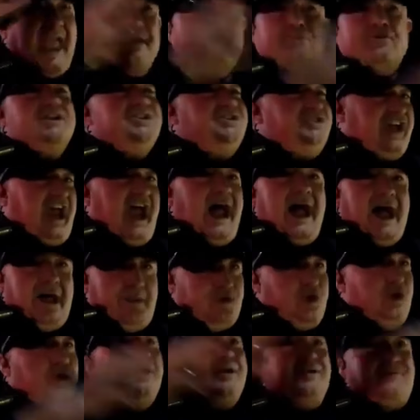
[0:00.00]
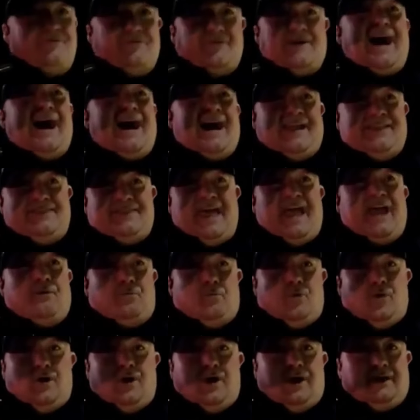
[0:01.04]
Every job you can find
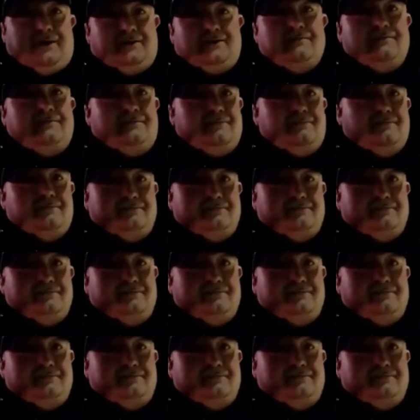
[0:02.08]
that one